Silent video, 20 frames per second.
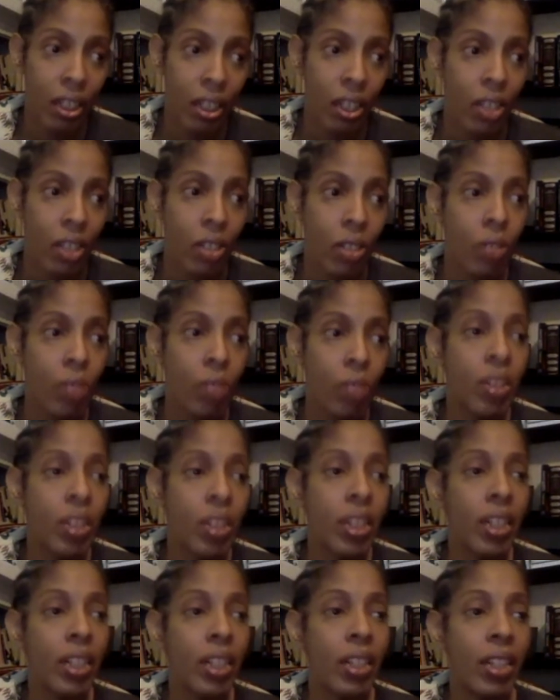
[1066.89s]
you
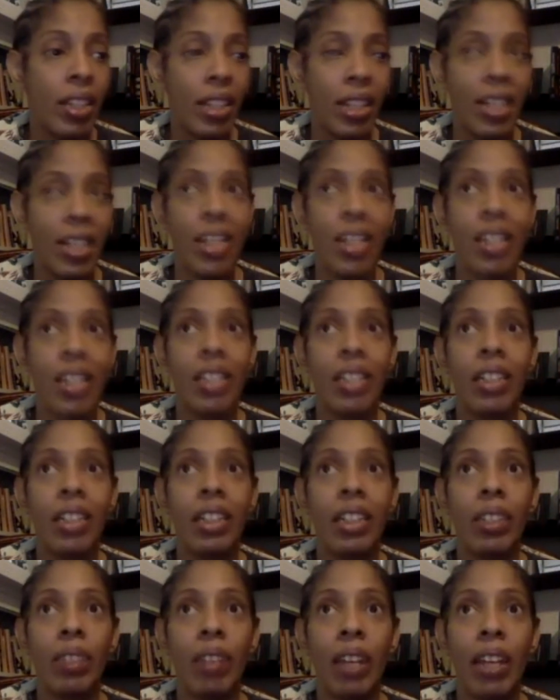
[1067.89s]
did a thing that, like,
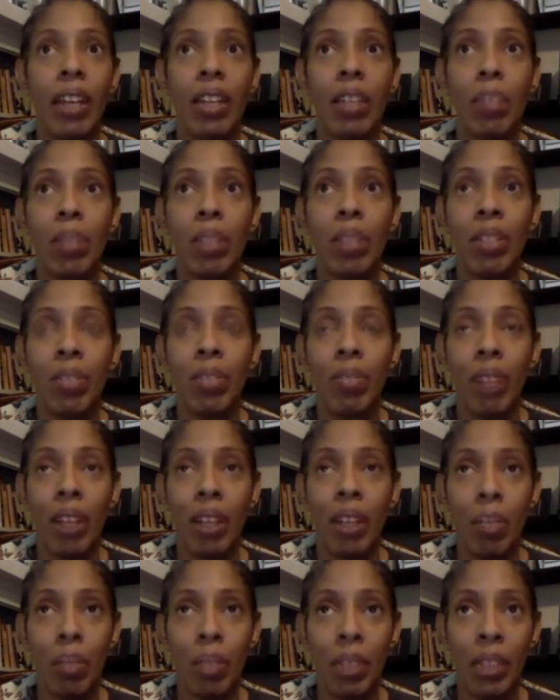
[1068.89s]
if I had been
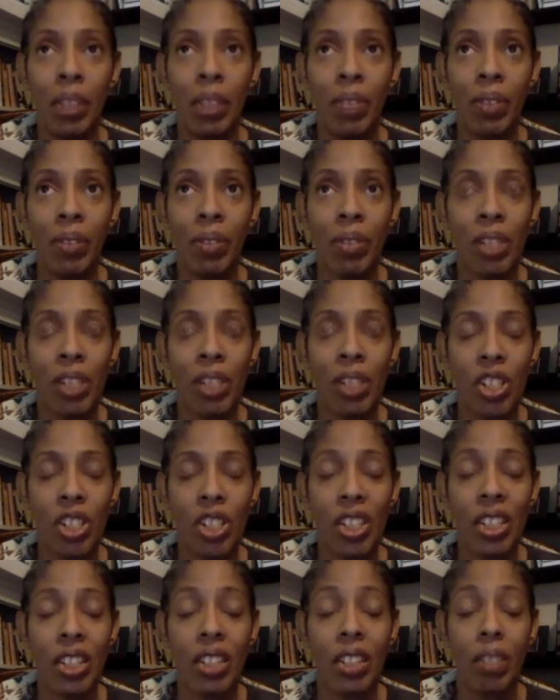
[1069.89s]
developing it, if there was such a
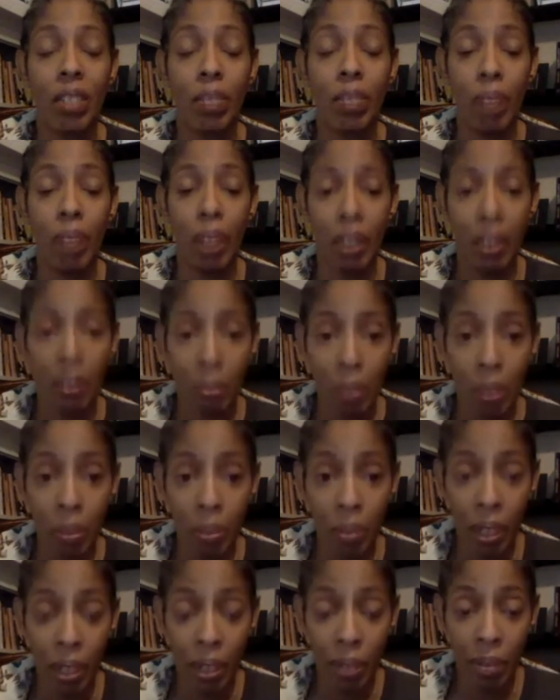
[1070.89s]
thing as development
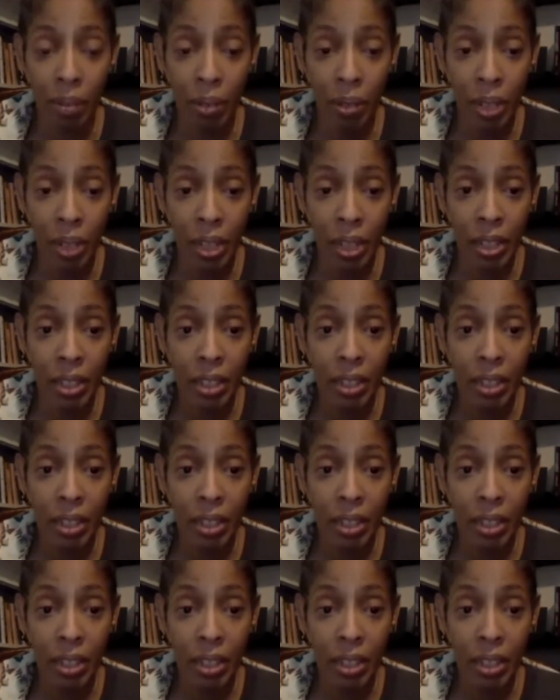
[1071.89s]
when I wrote it,